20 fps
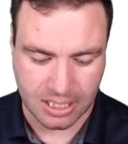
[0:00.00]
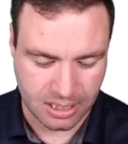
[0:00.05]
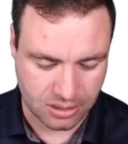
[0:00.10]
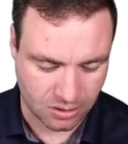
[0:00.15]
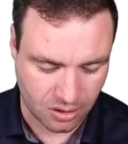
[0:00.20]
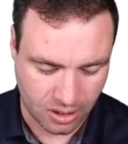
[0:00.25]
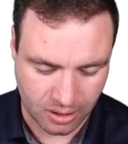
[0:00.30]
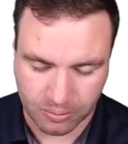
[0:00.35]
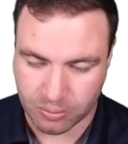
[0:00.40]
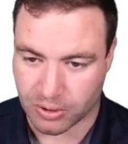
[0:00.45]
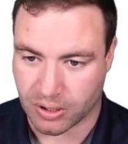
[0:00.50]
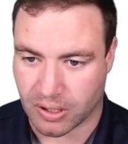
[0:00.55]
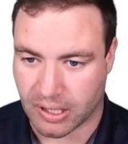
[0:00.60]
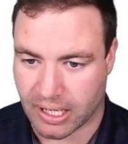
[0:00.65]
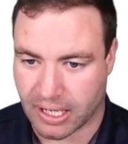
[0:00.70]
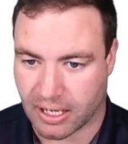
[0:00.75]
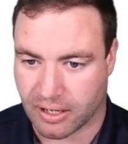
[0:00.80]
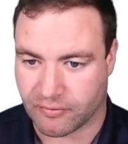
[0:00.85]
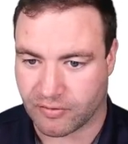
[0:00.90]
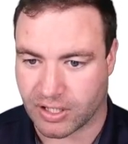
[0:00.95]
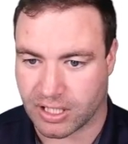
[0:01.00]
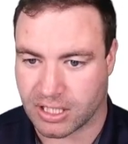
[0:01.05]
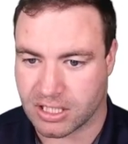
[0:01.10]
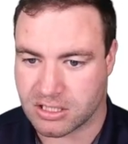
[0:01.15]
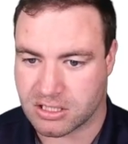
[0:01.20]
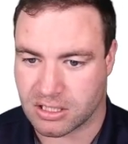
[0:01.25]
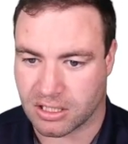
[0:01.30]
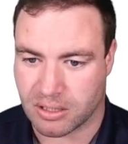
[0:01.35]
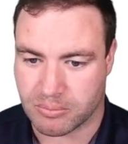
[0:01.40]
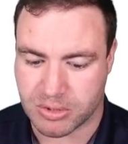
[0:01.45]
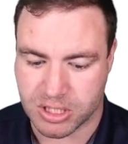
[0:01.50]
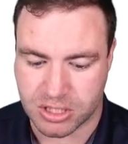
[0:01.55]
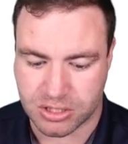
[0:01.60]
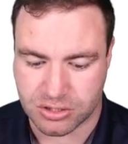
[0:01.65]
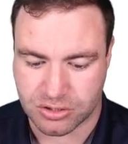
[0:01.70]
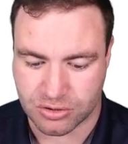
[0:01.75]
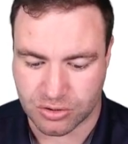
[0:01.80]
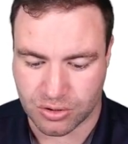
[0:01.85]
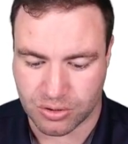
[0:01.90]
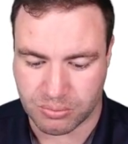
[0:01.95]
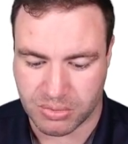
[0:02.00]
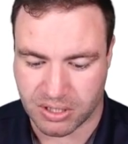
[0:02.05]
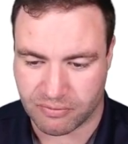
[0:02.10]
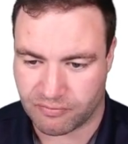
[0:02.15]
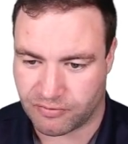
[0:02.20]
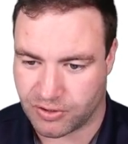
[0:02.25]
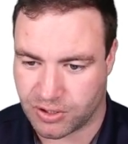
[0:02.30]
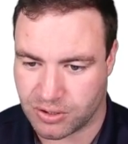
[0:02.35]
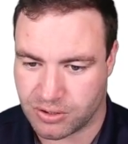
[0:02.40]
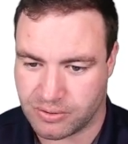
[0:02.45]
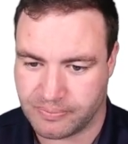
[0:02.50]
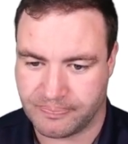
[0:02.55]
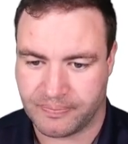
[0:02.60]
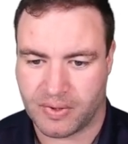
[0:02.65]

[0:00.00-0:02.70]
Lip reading: like what I have here. So let me just zoom in for you.